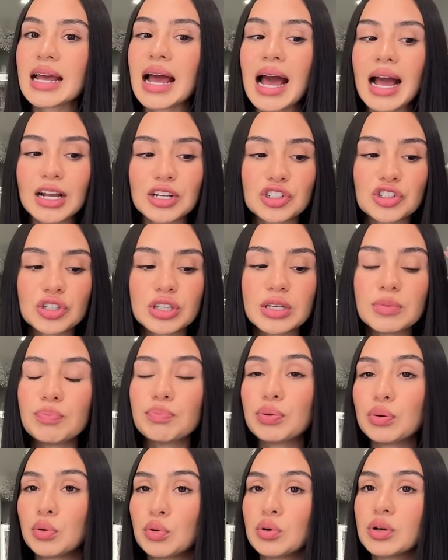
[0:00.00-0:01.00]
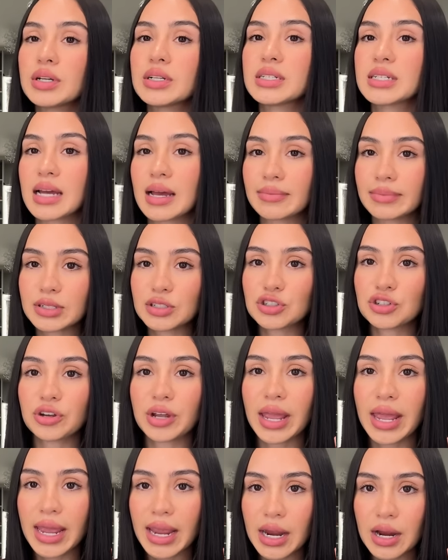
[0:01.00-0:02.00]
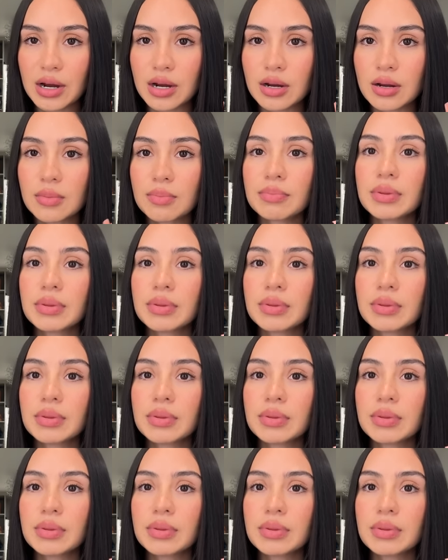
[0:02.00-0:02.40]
actually pull and damage your hair,